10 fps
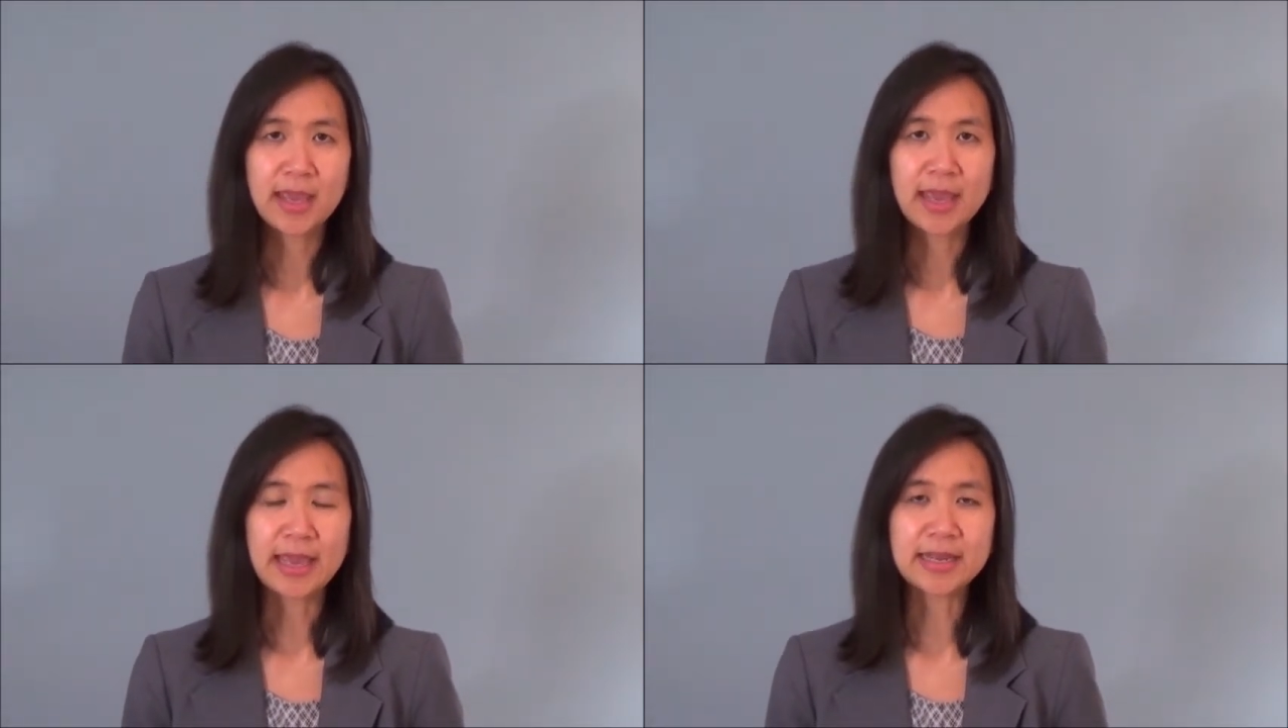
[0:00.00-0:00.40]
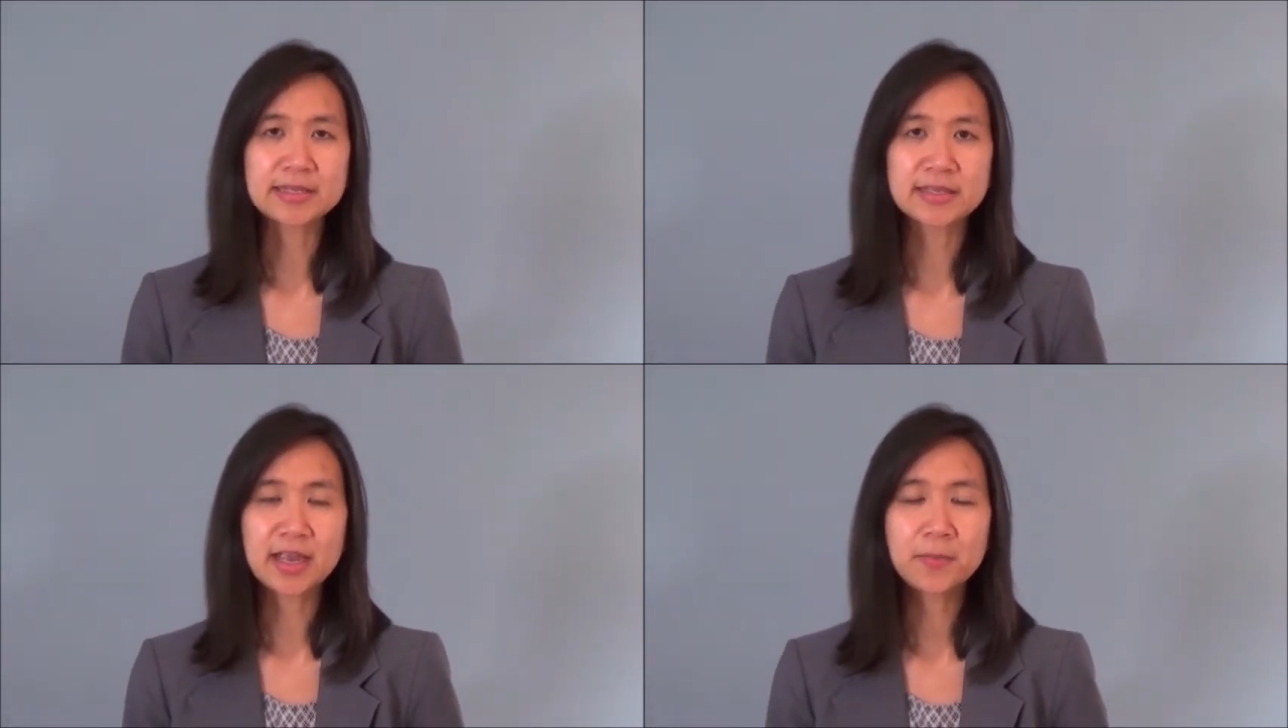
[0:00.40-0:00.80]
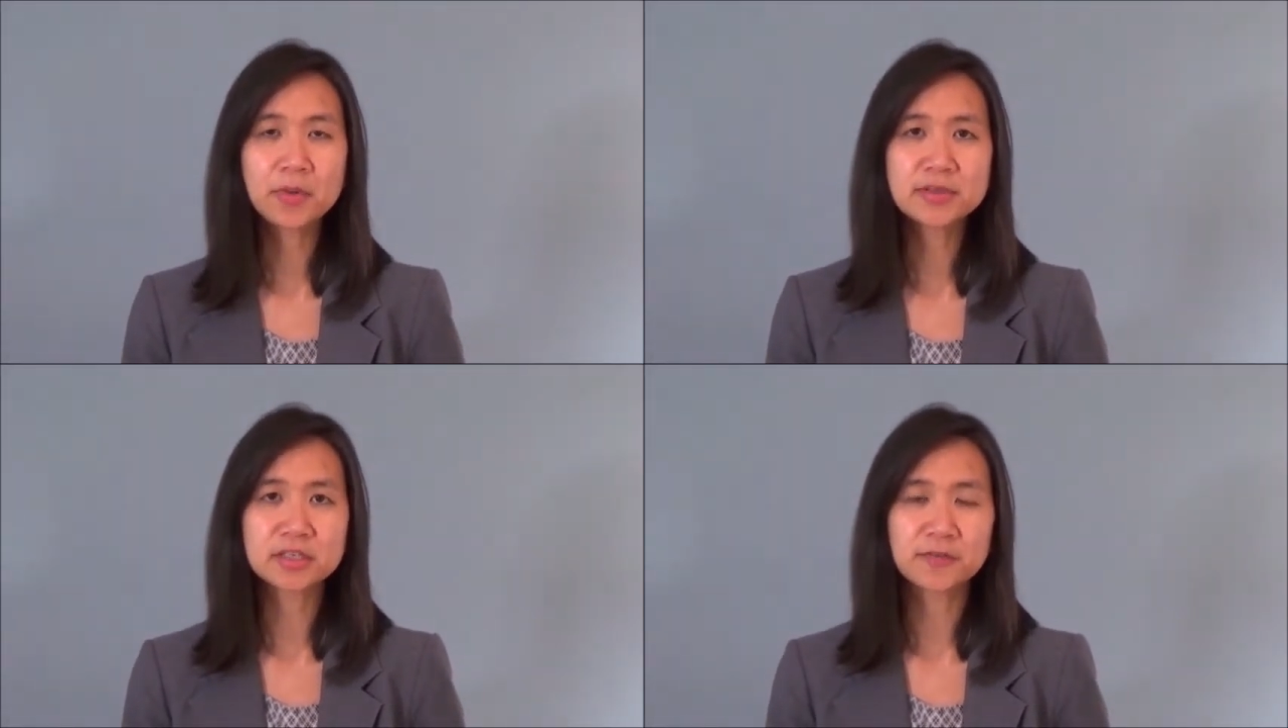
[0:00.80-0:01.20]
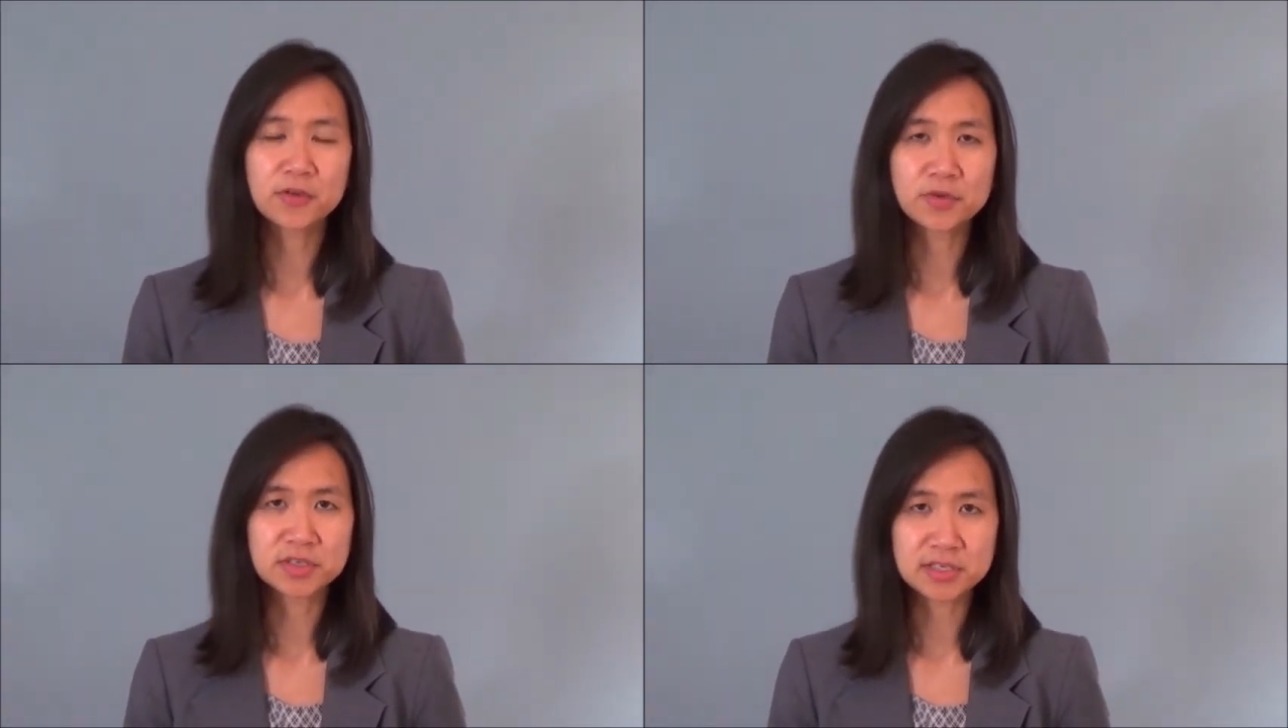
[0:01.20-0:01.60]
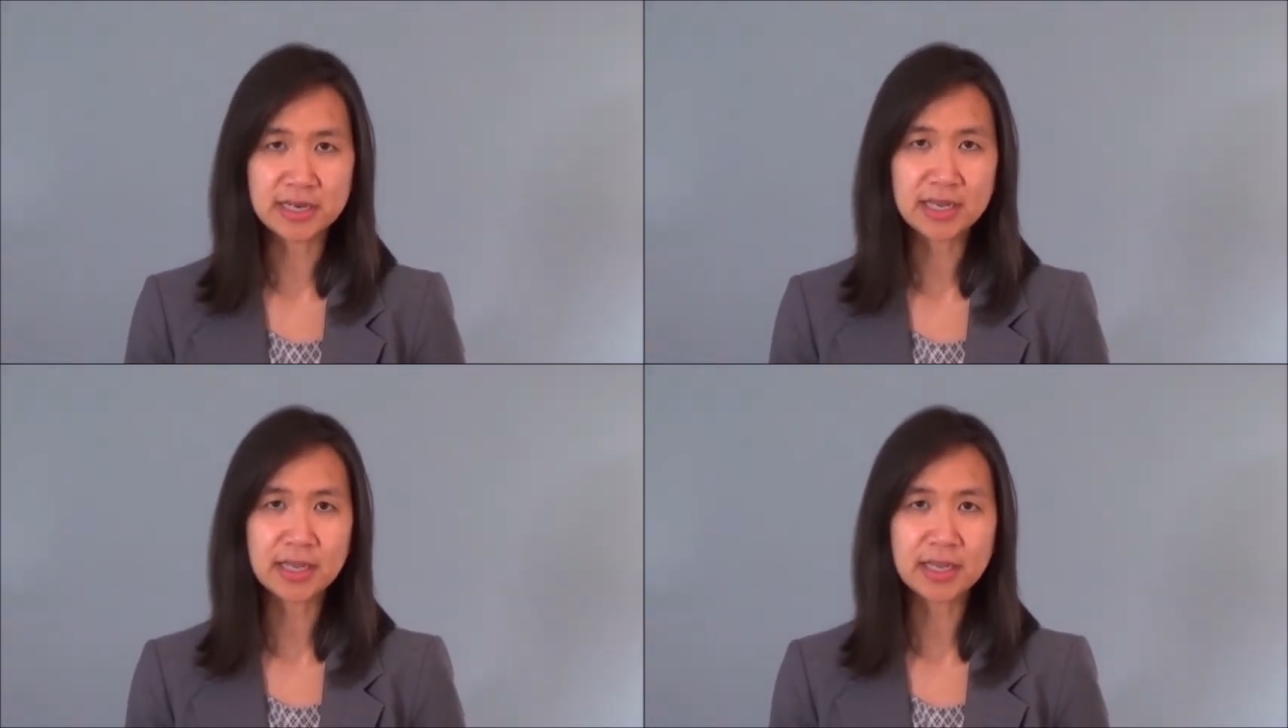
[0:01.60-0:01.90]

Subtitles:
An example is if you sneak